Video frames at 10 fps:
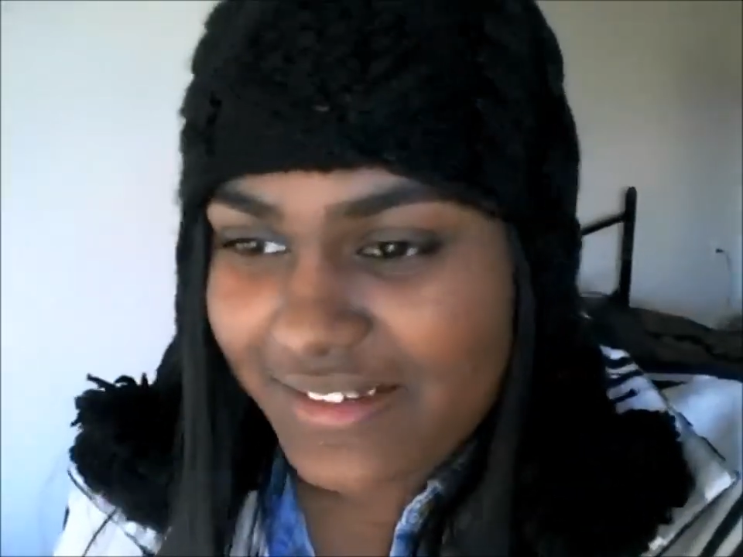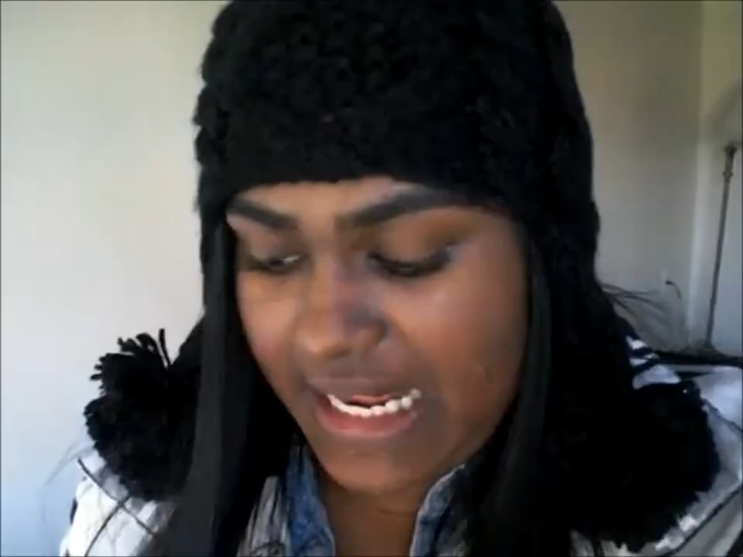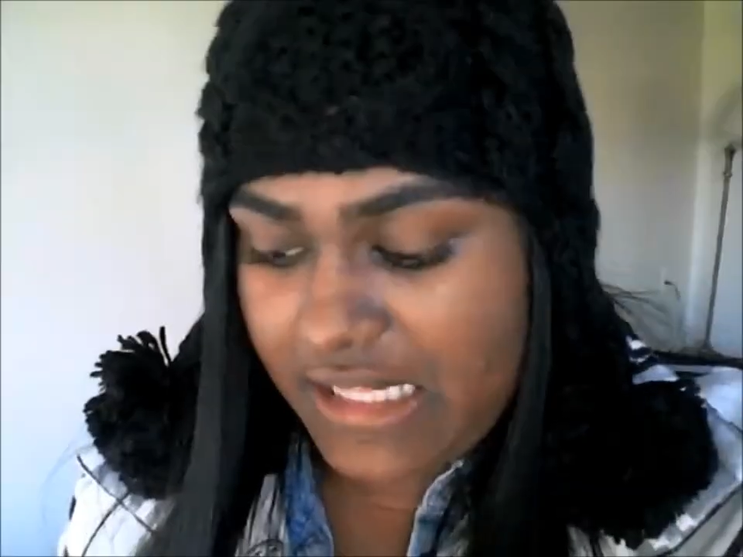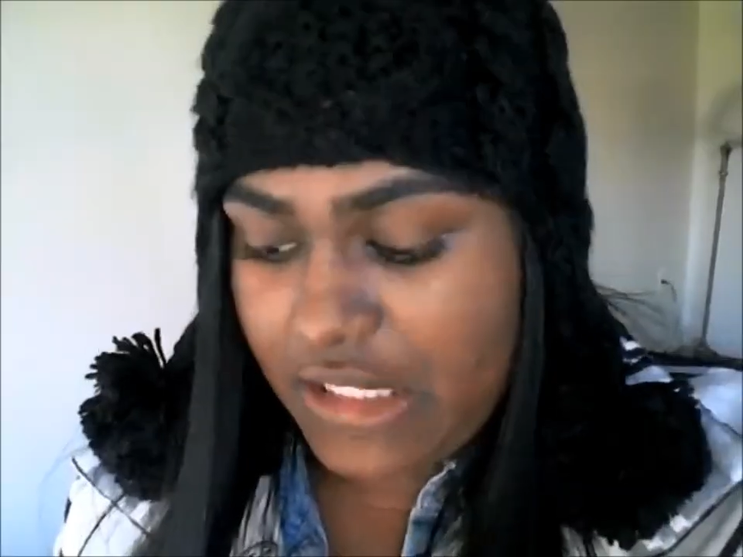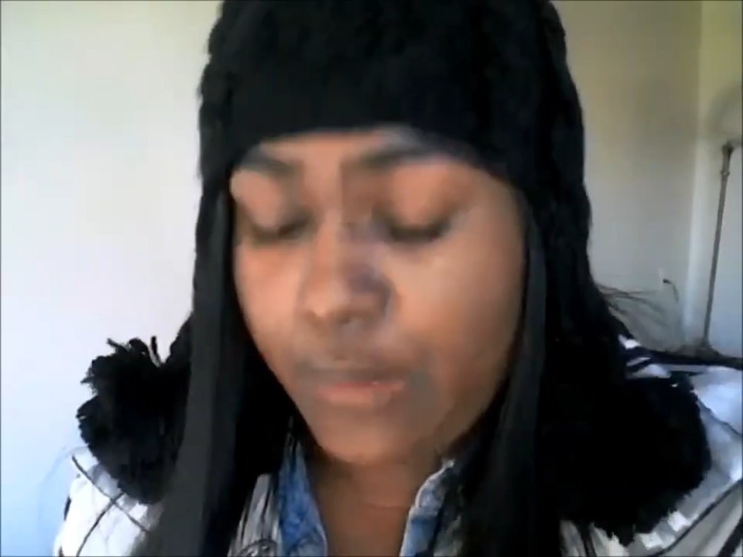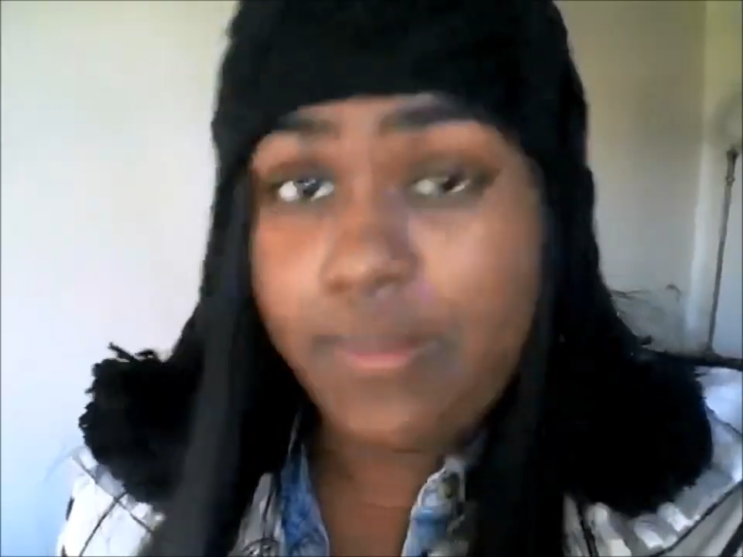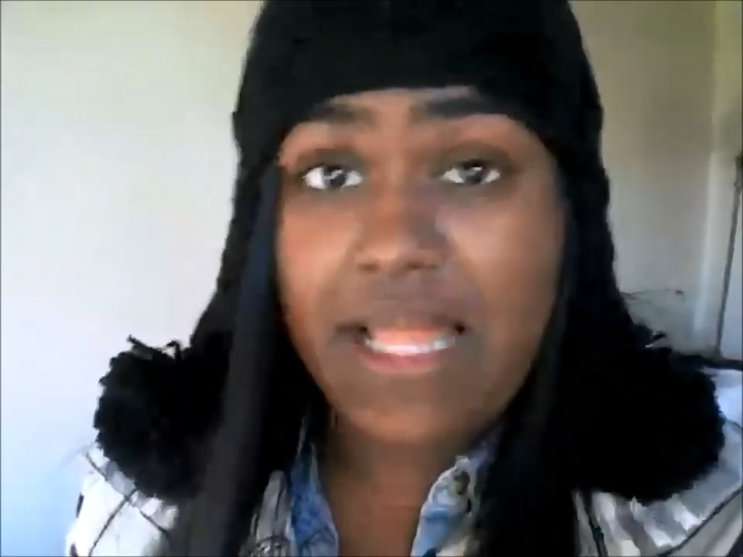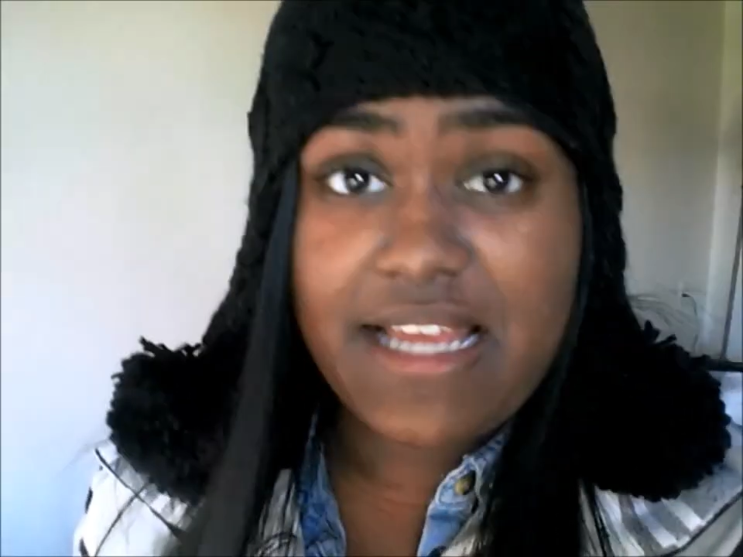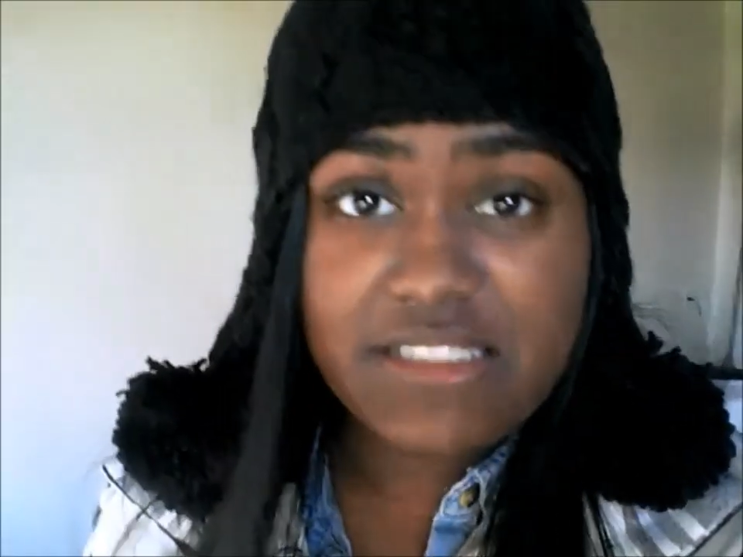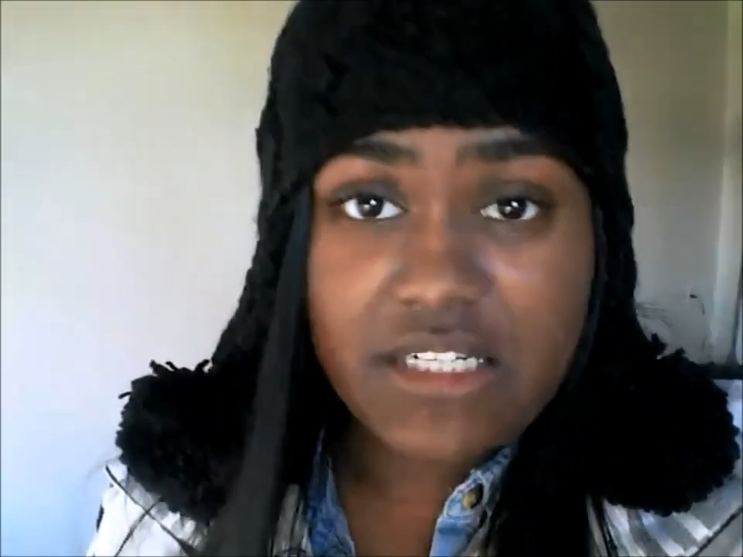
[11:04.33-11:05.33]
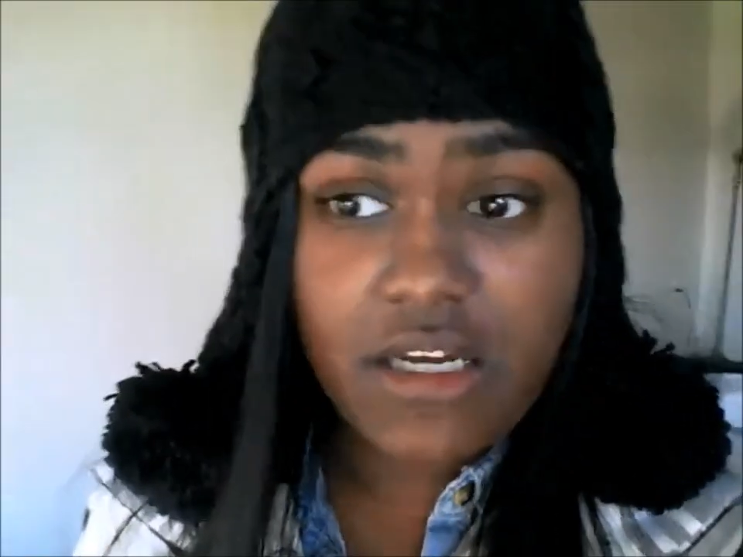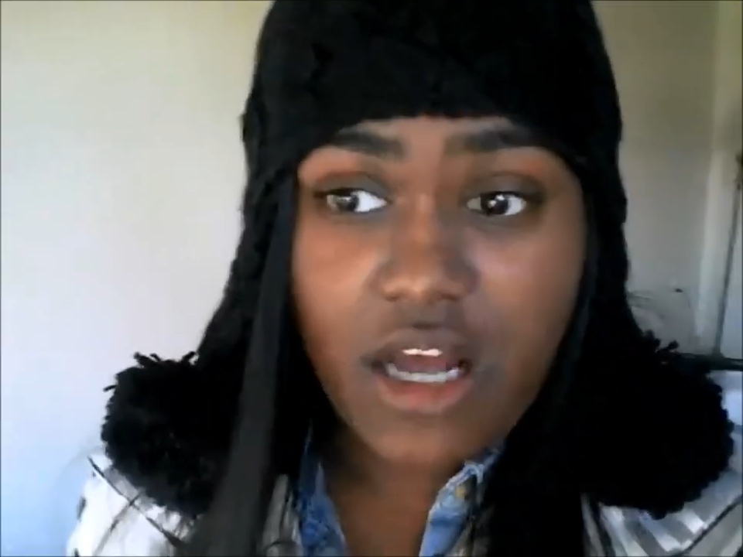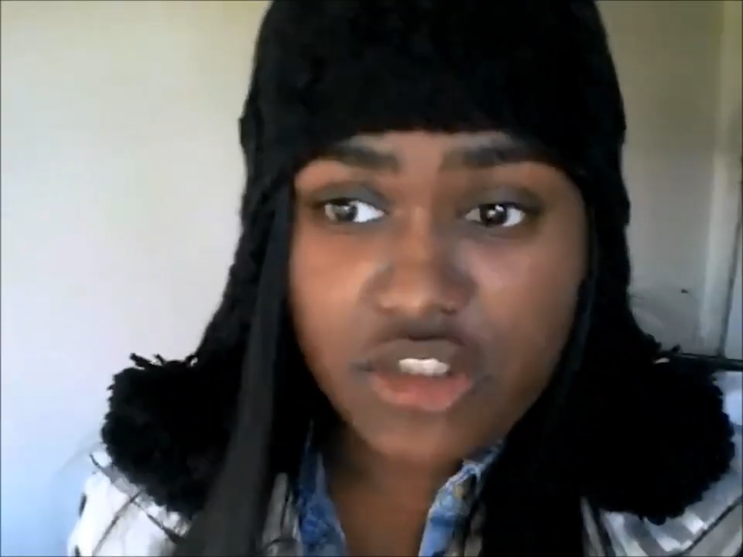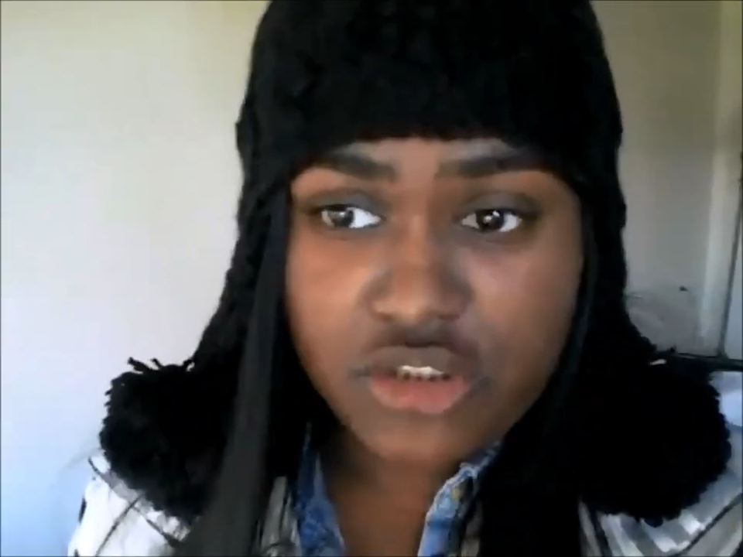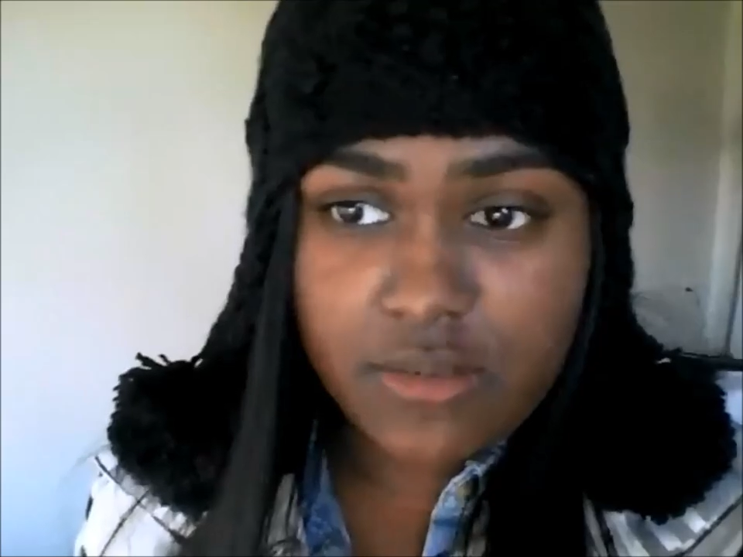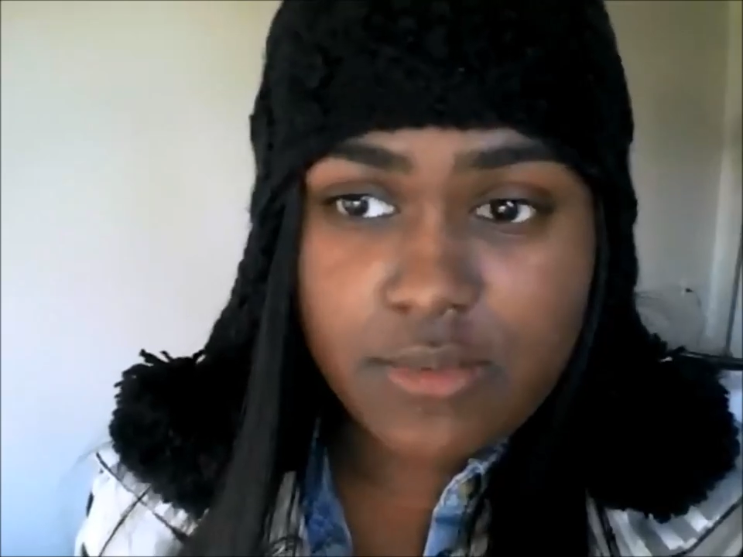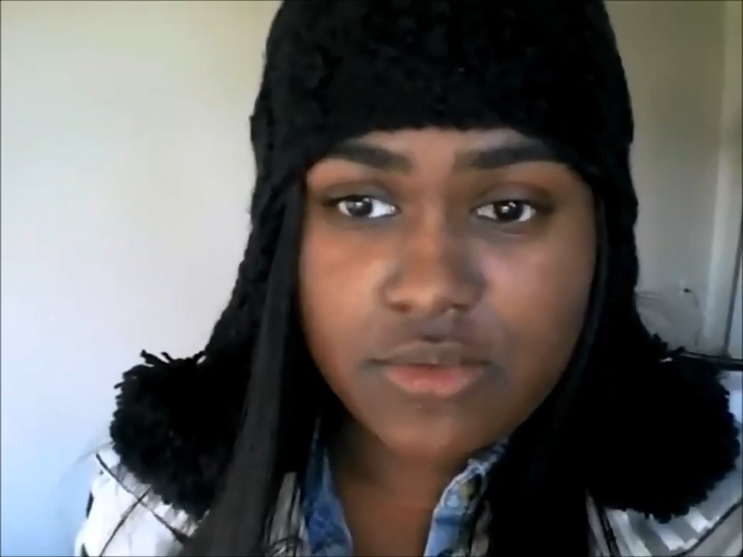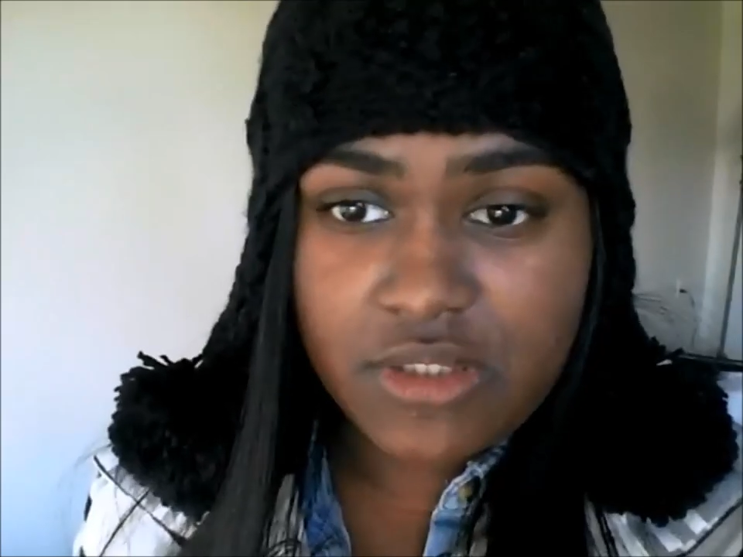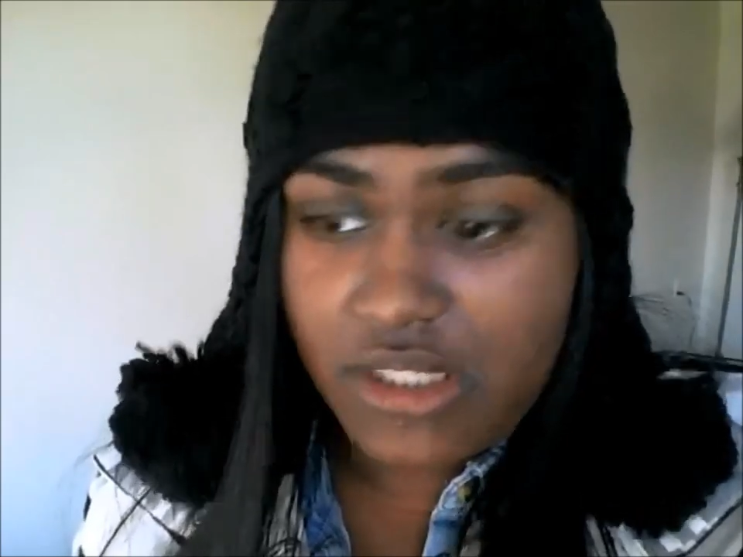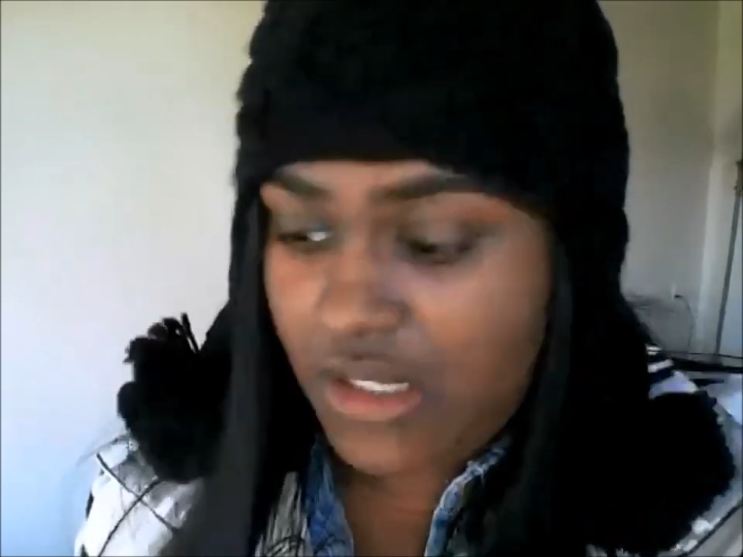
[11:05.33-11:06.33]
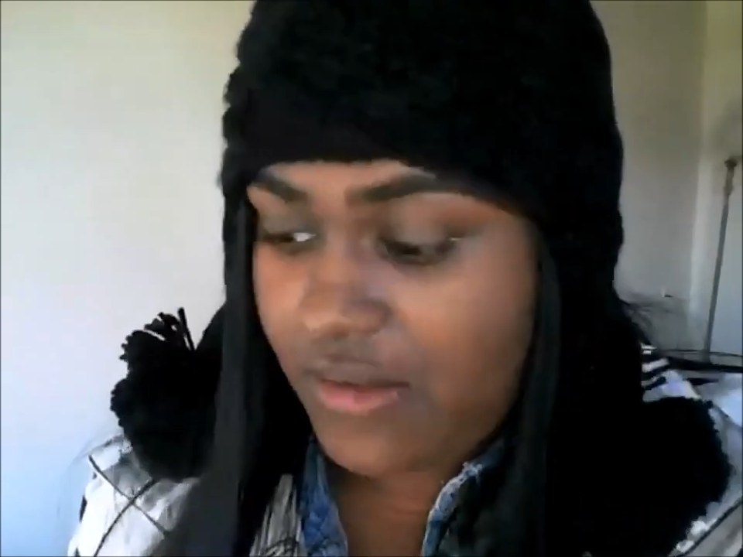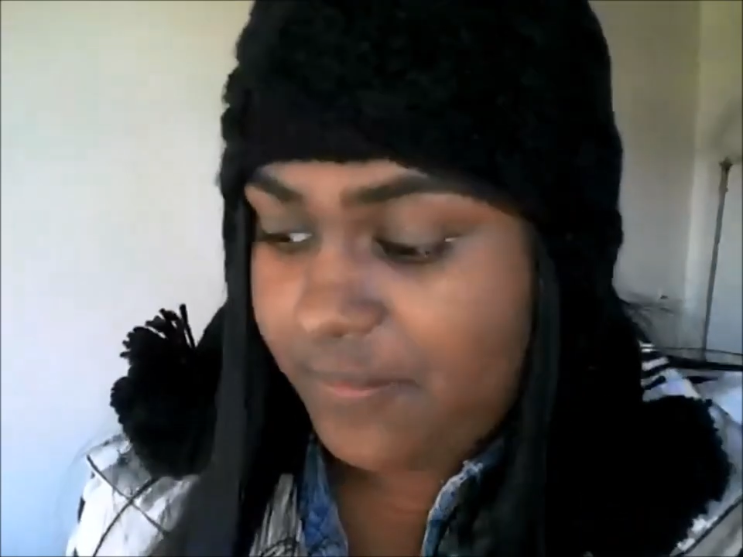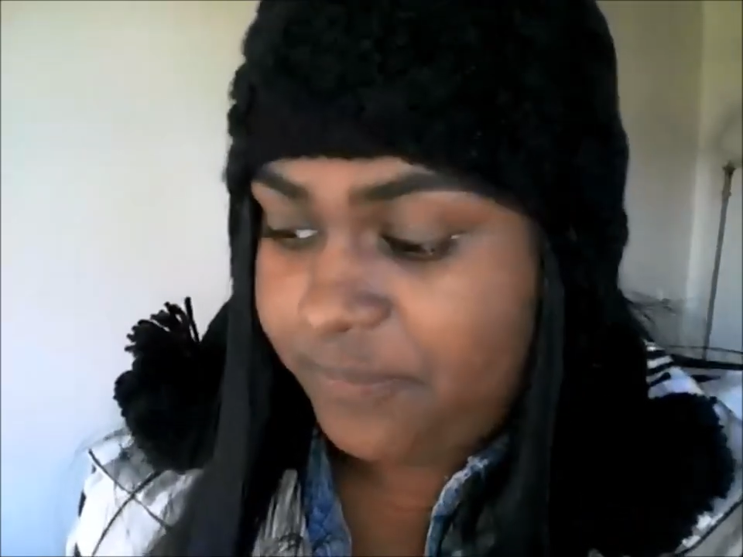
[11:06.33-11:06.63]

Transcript: And they're blasting country music